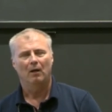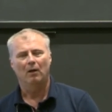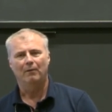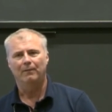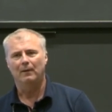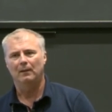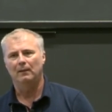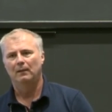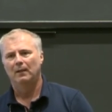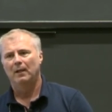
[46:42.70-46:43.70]
of
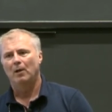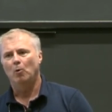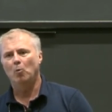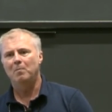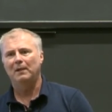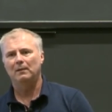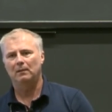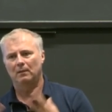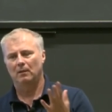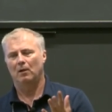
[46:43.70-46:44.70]
Uber
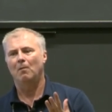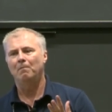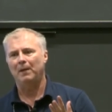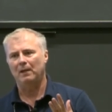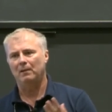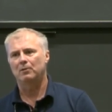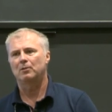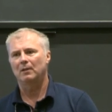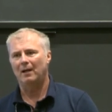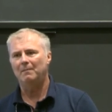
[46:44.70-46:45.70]

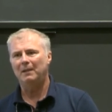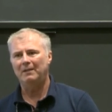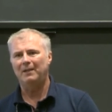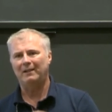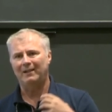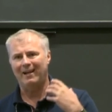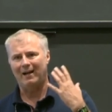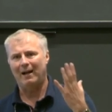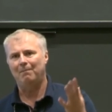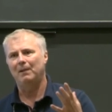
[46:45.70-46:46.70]
homepage, I believe that
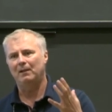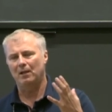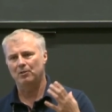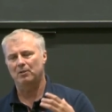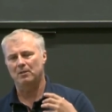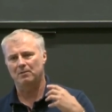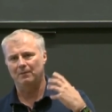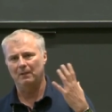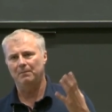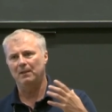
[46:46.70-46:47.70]
applications
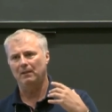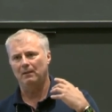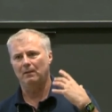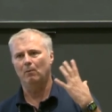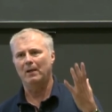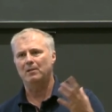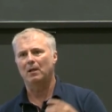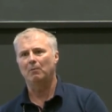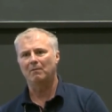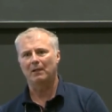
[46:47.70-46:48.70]
will be the ways
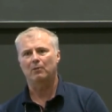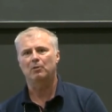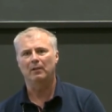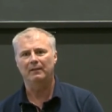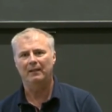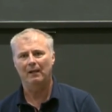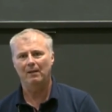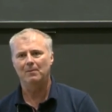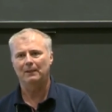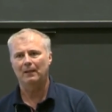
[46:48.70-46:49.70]
how we will actually
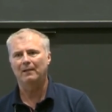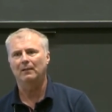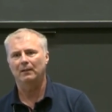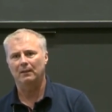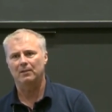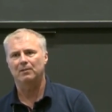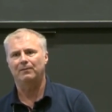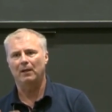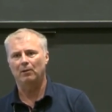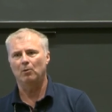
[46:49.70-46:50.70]
deliver analytics.
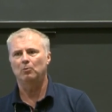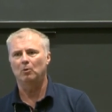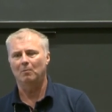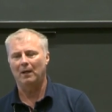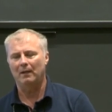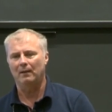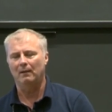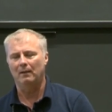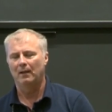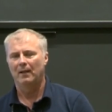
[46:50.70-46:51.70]
If I go to
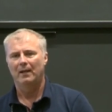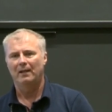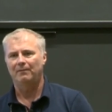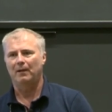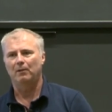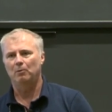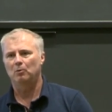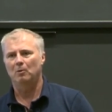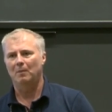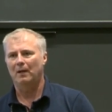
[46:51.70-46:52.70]
my
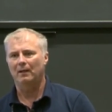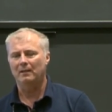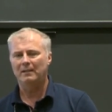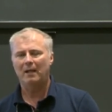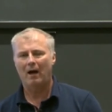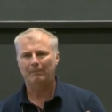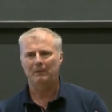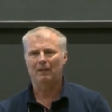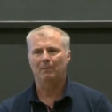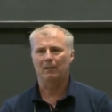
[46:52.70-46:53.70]

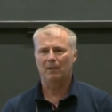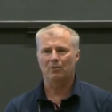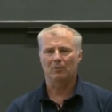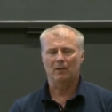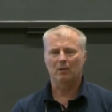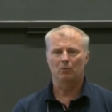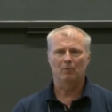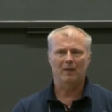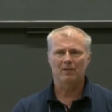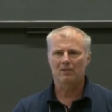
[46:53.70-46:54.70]
ERP application, I go
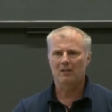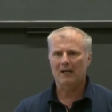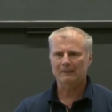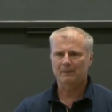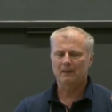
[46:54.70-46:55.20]
to my CRM